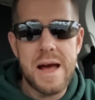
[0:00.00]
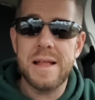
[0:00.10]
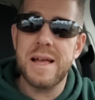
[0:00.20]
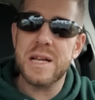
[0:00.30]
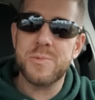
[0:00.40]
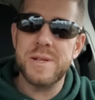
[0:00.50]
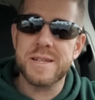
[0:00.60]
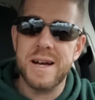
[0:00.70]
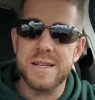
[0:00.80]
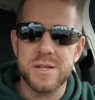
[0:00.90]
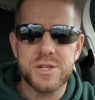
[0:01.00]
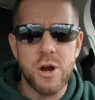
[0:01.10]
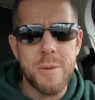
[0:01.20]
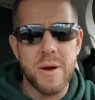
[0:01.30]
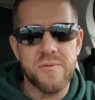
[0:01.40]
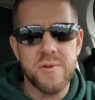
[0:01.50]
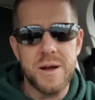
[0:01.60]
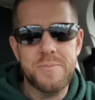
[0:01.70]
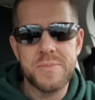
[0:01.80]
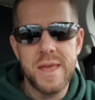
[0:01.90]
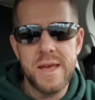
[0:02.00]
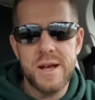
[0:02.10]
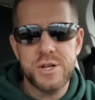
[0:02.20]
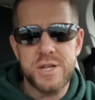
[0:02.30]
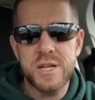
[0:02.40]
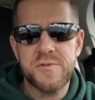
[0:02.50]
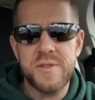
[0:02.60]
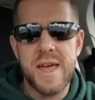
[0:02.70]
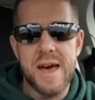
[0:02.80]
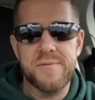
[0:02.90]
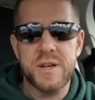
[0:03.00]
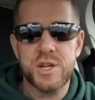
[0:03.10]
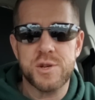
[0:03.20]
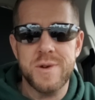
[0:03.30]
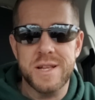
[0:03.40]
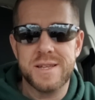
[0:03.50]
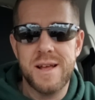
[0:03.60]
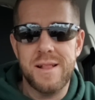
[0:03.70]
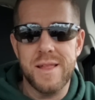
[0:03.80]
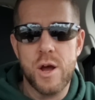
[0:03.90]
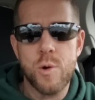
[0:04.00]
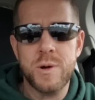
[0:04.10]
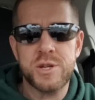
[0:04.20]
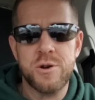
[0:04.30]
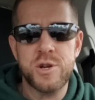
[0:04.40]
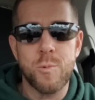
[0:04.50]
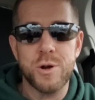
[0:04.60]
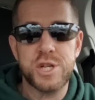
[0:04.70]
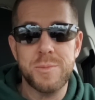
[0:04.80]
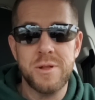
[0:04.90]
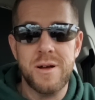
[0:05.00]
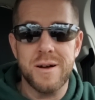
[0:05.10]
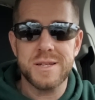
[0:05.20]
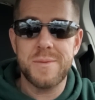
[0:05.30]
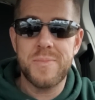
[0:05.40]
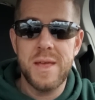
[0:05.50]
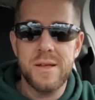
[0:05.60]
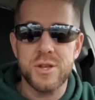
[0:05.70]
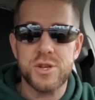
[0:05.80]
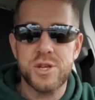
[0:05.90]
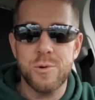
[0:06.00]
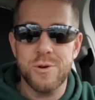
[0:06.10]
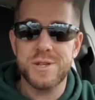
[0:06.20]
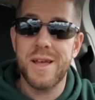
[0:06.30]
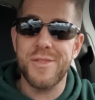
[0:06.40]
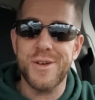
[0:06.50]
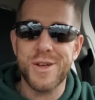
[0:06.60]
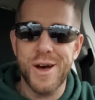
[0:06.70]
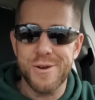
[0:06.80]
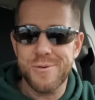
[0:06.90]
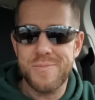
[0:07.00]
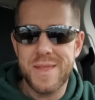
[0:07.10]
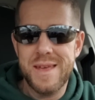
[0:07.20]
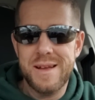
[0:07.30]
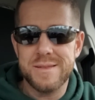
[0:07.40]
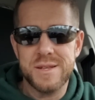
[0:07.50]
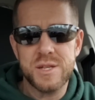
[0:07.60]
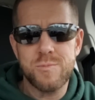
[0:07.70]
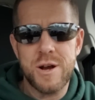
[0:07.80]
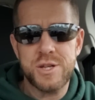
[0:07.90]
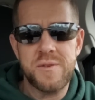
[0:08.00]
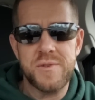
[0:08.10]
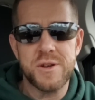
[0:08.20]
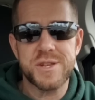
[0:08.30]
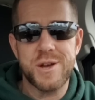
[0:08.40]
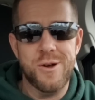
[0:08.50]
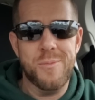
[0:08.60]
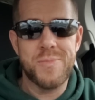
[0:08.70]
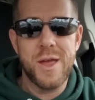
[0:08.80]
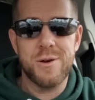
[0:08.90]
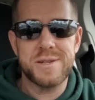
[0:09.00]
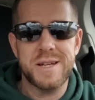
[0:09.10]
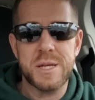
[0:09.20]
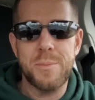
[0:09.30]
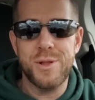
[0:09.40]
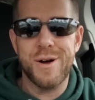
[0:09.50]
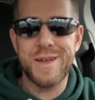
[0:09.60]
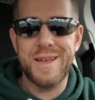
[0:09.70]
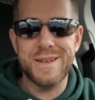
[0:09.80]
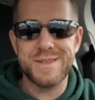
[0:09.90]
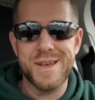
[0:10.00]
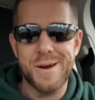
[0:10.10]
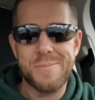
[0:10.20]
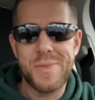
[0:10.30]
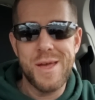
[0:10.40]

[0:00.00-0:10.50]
At last, when this guy says, sorry, my friend, she is for the effing streets. Let her return to where she belongs. The sewers, the gutter. This is where she feels at home. Her sense of belonging is there.